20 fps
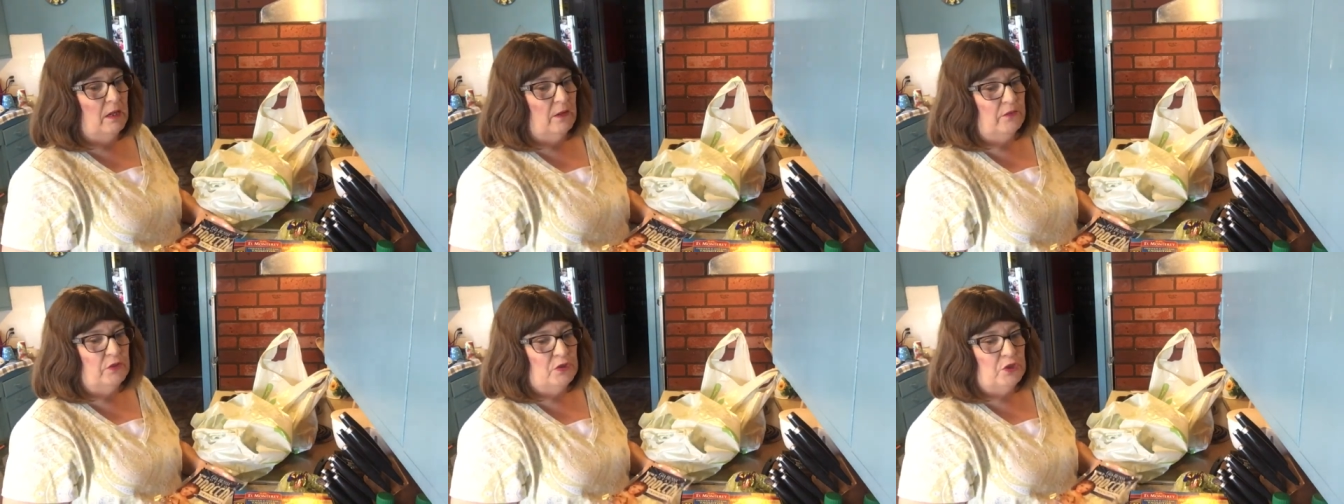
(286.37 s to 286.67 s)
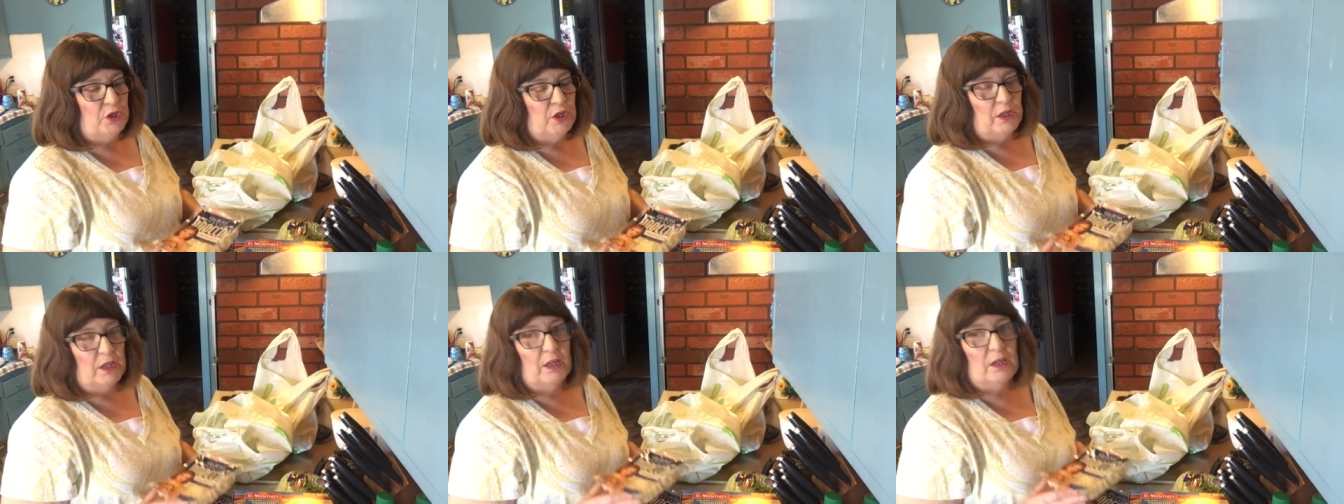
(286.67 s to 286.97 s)
of a
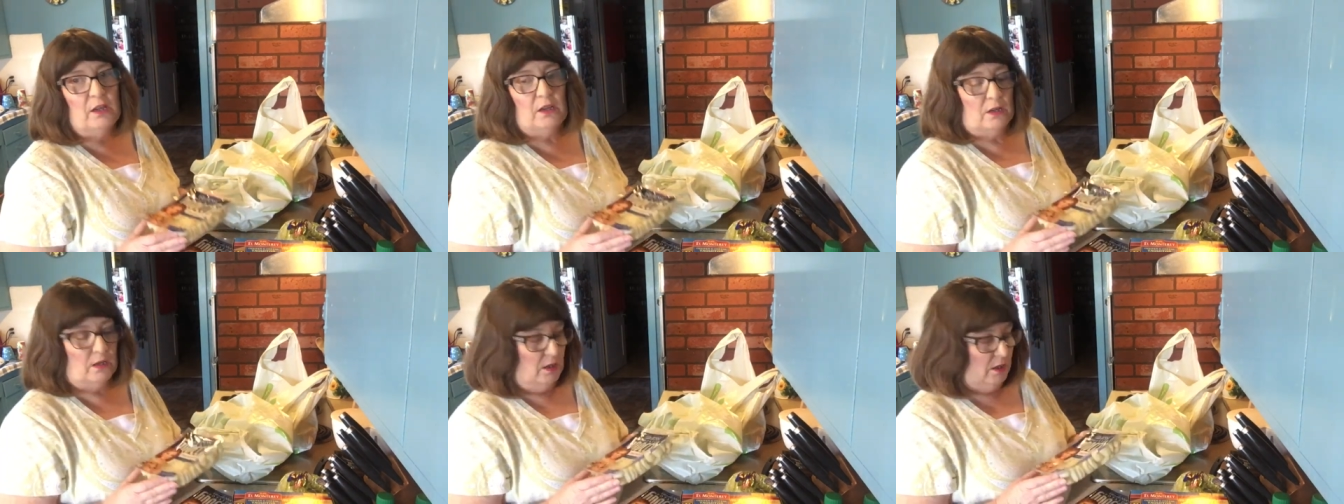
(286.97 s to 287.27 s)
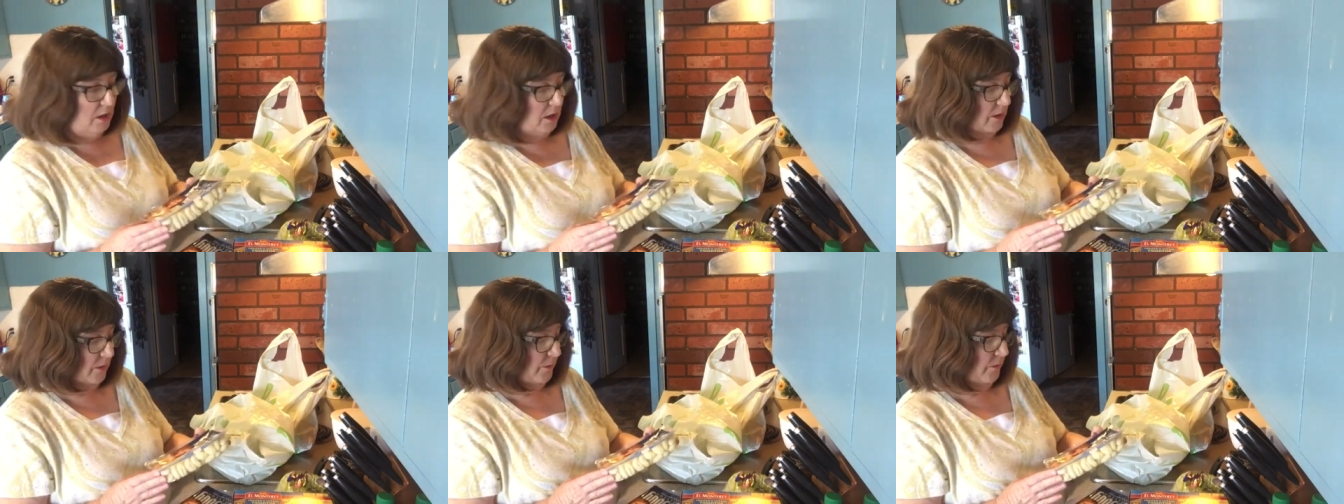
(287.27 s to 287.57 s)
chicken
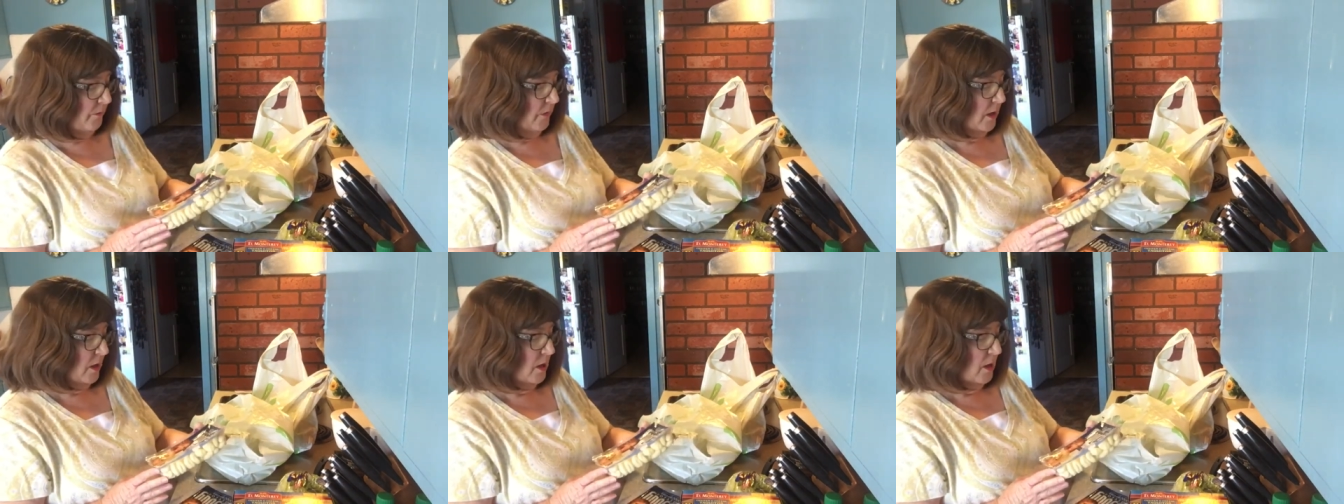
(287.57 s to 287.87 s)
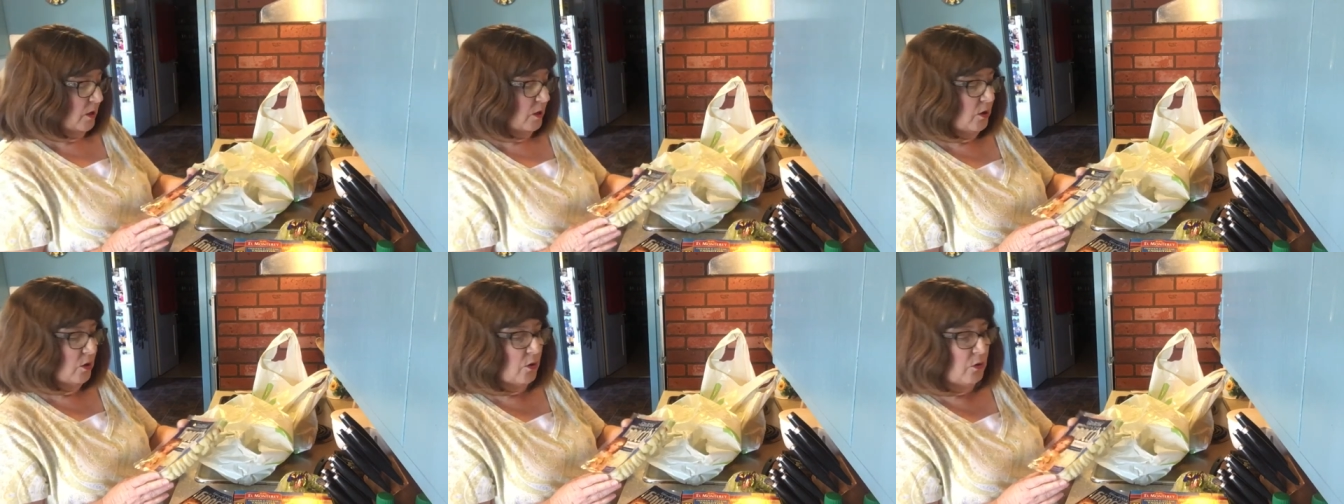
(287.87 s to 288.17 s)
um,
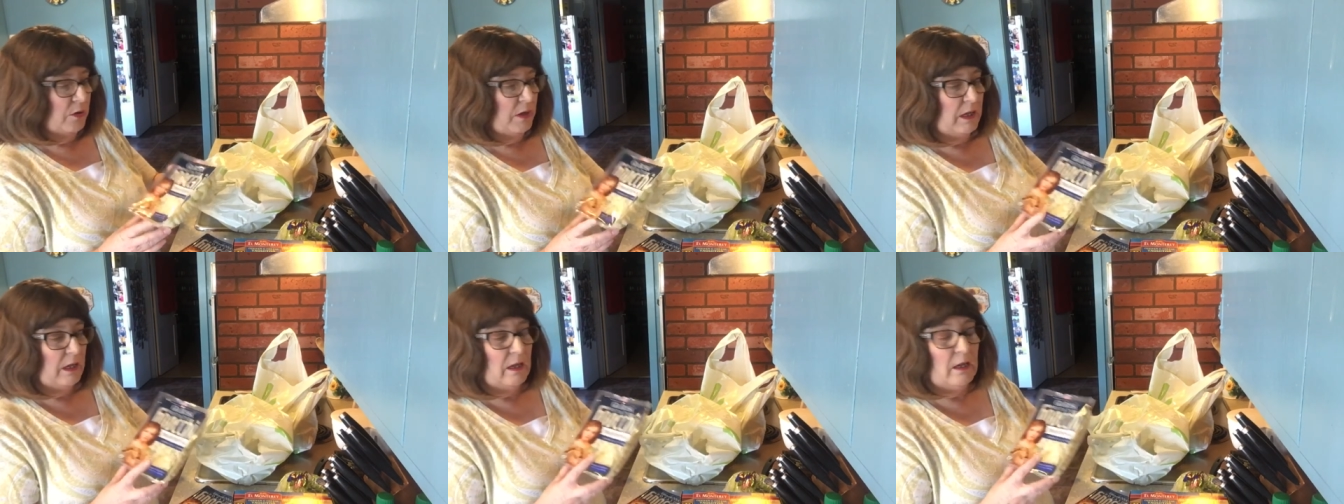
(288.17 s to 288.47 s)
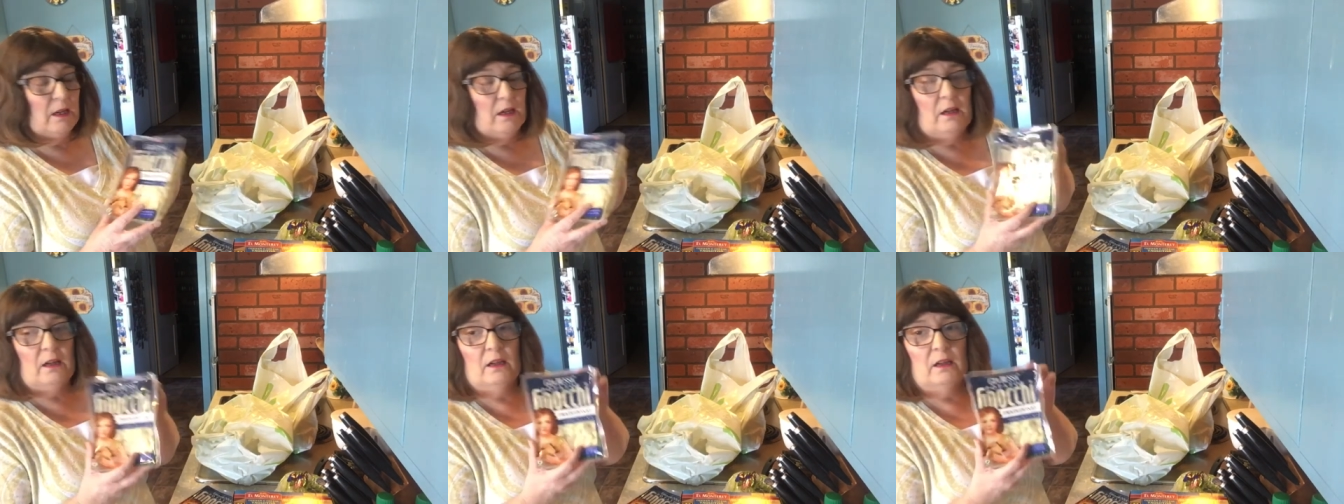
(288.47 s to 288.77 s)

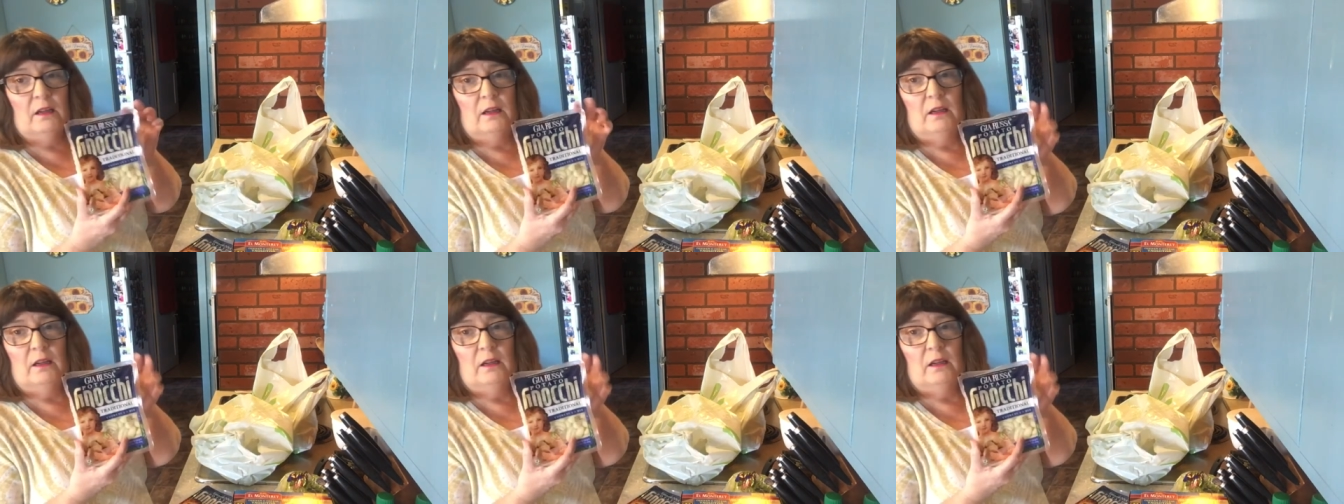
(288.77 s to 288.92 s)
yoki